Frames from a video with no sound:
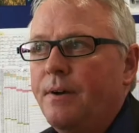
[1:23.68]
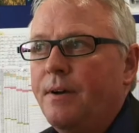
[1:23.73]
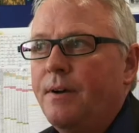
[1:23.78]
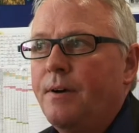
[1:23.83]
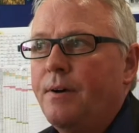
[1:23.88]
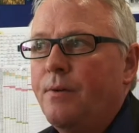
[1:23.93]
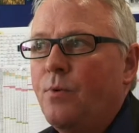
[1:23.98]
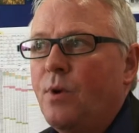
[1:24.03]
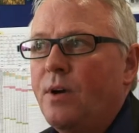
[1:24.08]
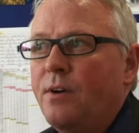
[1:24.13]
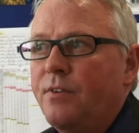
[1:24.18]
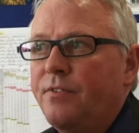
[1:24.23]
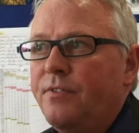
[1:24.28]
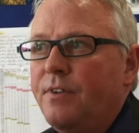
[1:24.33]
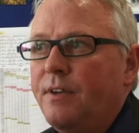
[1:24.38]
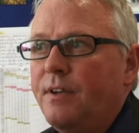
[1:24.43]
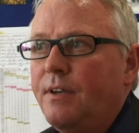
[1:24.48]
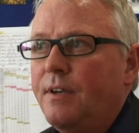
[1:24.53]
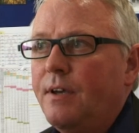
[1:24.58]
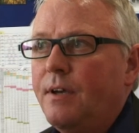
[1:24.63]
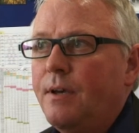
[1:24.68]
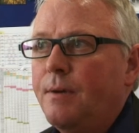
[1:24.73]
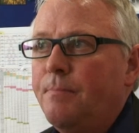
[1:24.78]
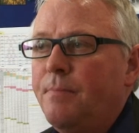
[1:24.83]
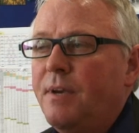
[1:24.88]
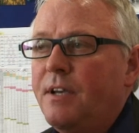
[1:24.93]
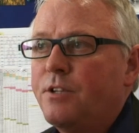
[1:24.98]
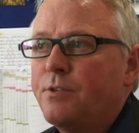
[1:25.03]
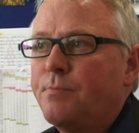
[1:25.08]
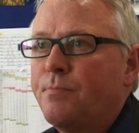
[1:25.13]
One of the
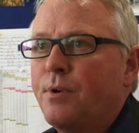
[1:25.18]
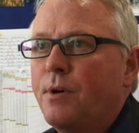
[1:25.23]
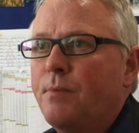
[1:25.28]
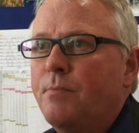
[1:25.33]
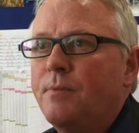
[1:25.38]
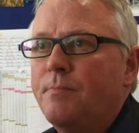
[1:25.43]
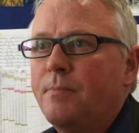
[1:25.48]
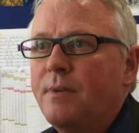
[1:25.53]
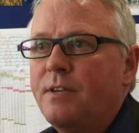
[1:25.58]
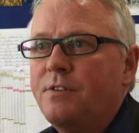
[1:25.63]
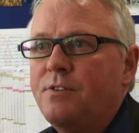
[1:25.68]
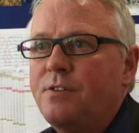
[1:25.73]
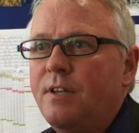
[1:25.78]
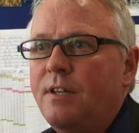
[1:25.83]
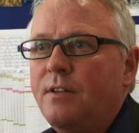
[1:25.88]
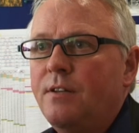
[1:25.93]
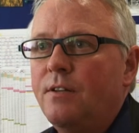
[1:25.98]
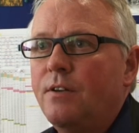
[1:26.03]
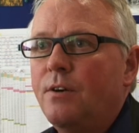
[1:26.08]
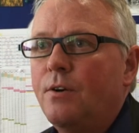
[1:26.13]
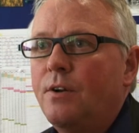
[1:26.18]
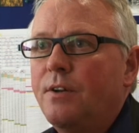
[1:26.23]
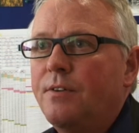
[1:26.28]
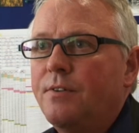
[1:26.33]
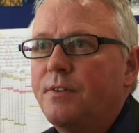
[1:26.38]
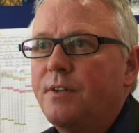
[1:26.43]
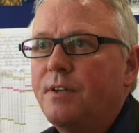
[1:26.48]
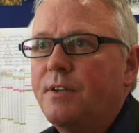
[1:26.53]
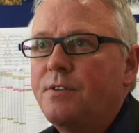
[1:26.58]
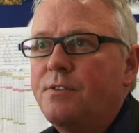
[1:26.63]
biggest problems is in
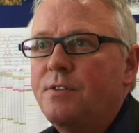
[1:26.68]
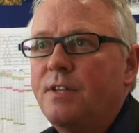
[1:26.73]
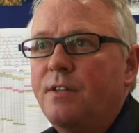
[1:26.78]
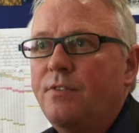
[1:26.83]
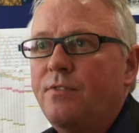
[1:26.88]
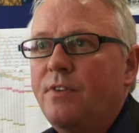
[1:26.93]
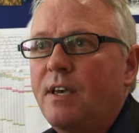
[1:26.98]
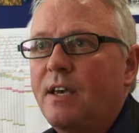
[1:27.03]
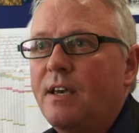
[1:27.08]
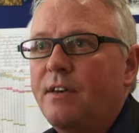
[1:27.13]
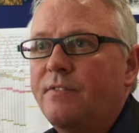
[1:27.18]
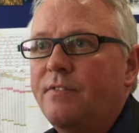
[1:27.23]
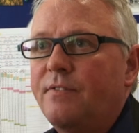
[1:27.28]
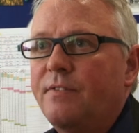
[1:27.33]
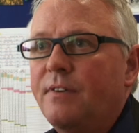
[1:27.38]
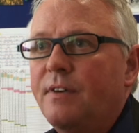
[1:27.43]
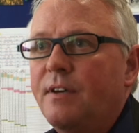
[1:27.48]
Holland is that we have